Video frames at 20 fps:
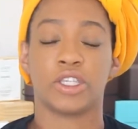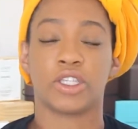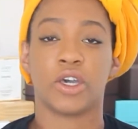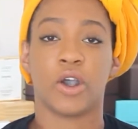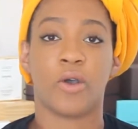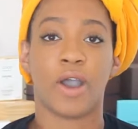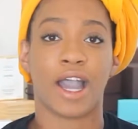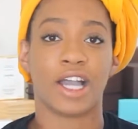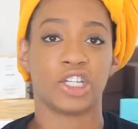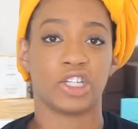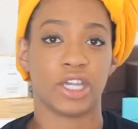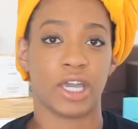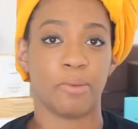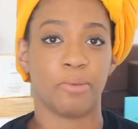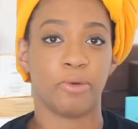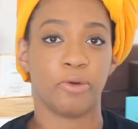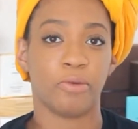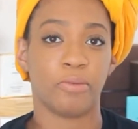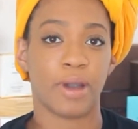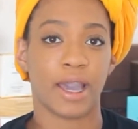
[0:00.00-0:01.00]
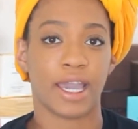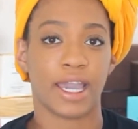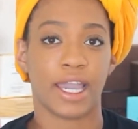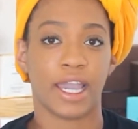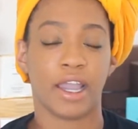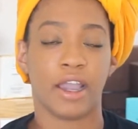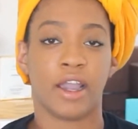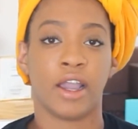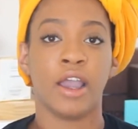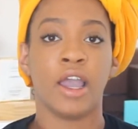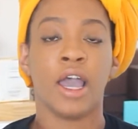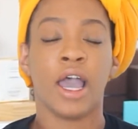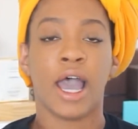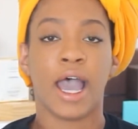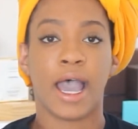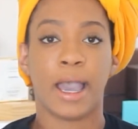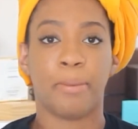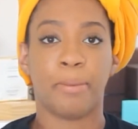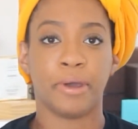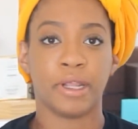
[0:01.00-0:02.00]
So I shampooed my hair,
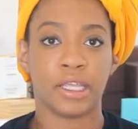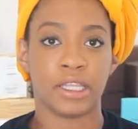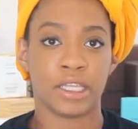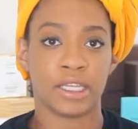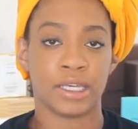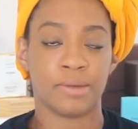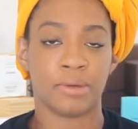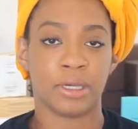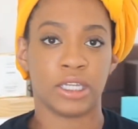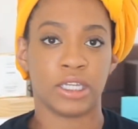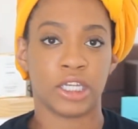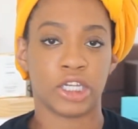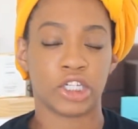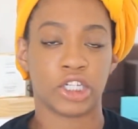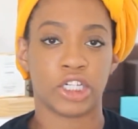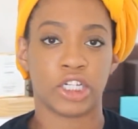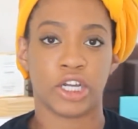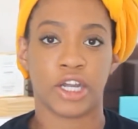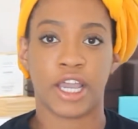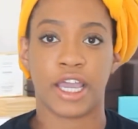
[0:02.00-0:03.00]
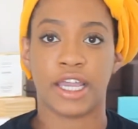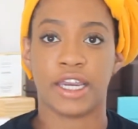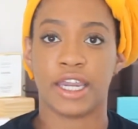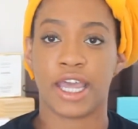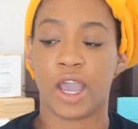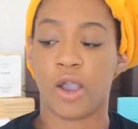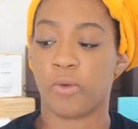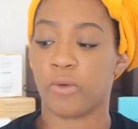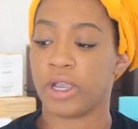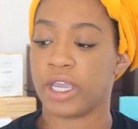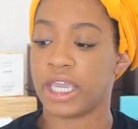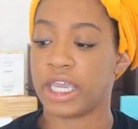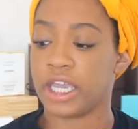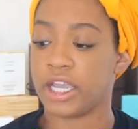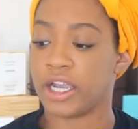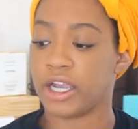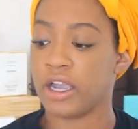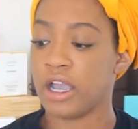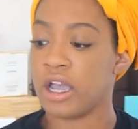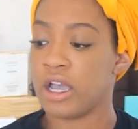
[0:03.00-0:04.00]
I put in the deep conditioner, and now we're
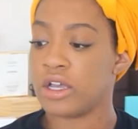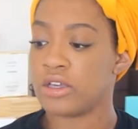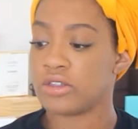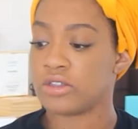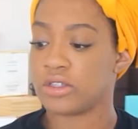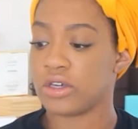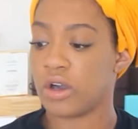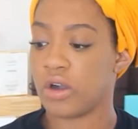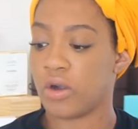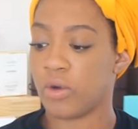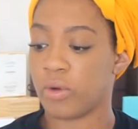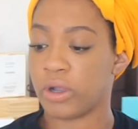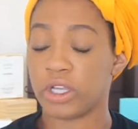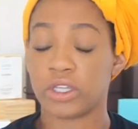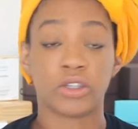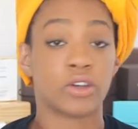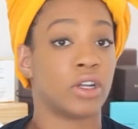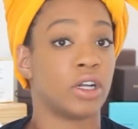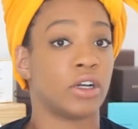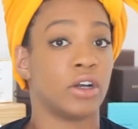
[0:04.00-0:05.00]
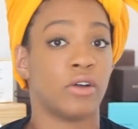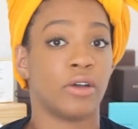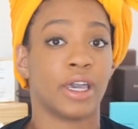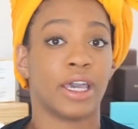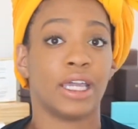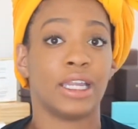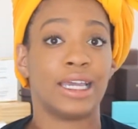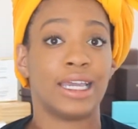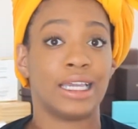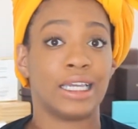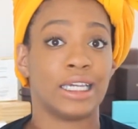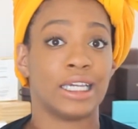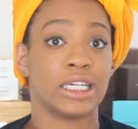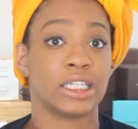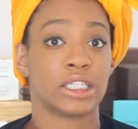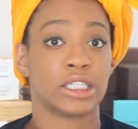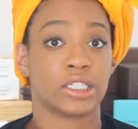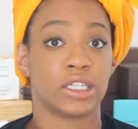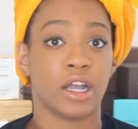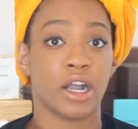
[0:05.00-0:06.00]
here. So we're just going to go ahead and get
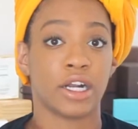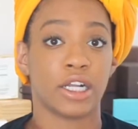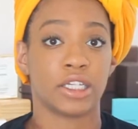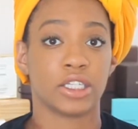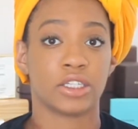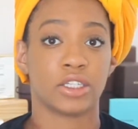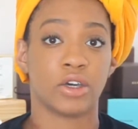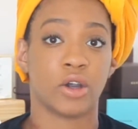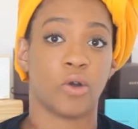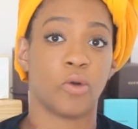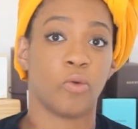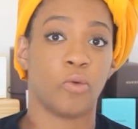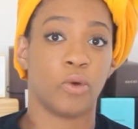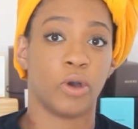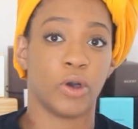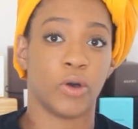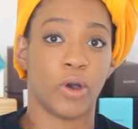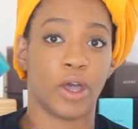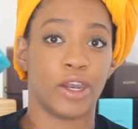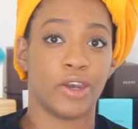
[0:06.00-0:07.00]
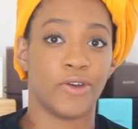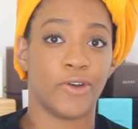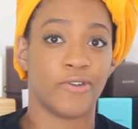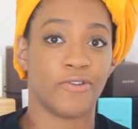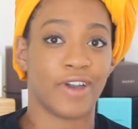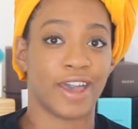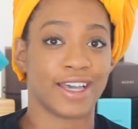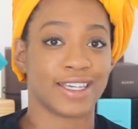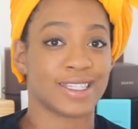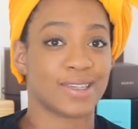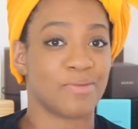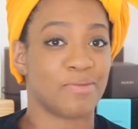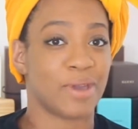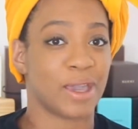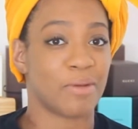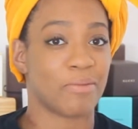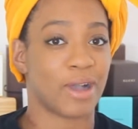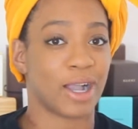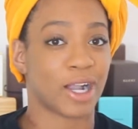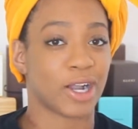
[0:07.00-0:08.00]
started. So will Novex
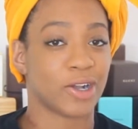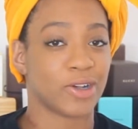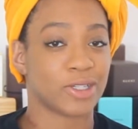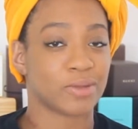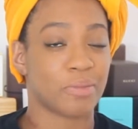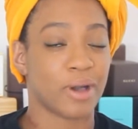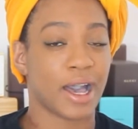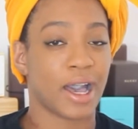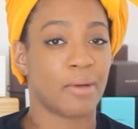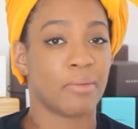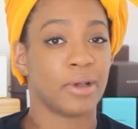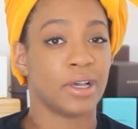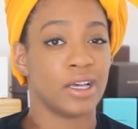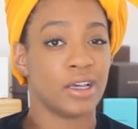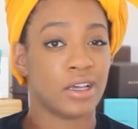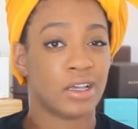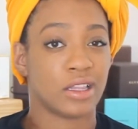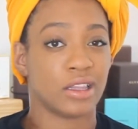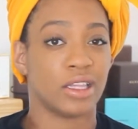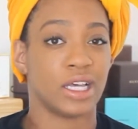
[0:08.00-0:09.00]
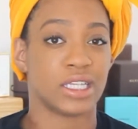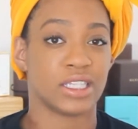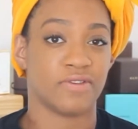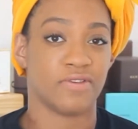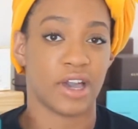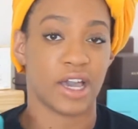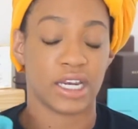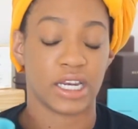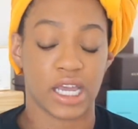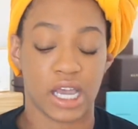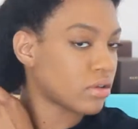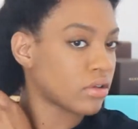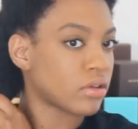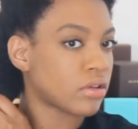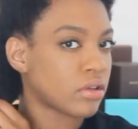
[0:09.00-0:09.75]
make my curls pop? Let's find out.